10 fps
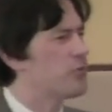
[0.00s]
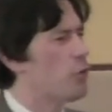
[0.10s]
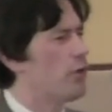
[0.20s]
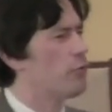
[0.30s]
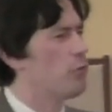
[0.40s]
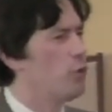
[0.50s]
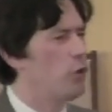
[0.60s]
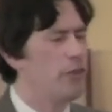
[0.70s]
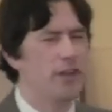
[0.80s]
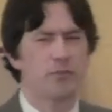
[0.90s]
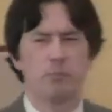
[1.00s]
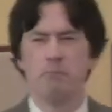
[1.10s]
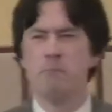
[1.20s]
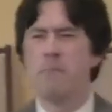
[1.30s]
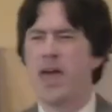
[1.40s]
sort of rule that it's
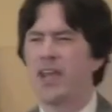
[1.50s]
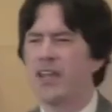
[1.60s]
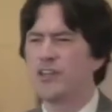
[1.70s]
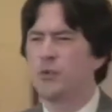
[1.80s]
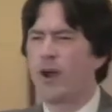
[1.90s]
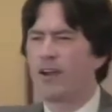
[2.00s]
embedded into